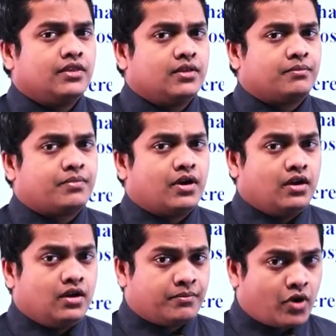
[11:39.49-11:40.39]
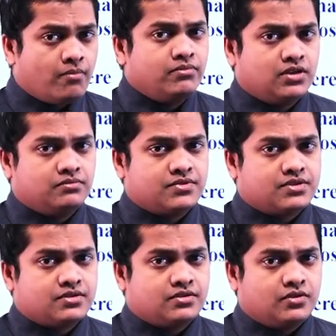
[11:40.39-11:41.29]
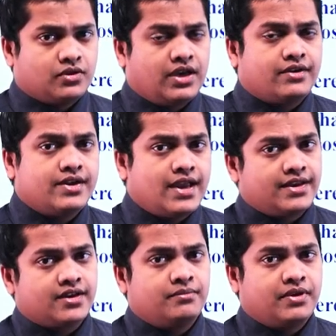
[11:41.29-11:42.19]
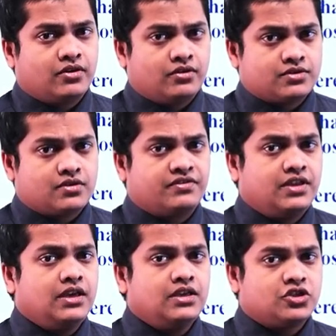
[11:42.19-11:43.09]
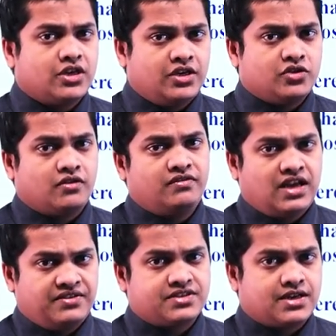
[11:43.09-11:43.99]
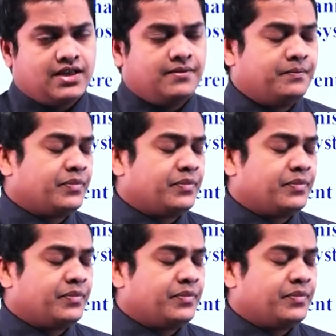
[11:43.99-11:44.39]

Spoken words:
the problems, okay, created because of the change of lifestyle.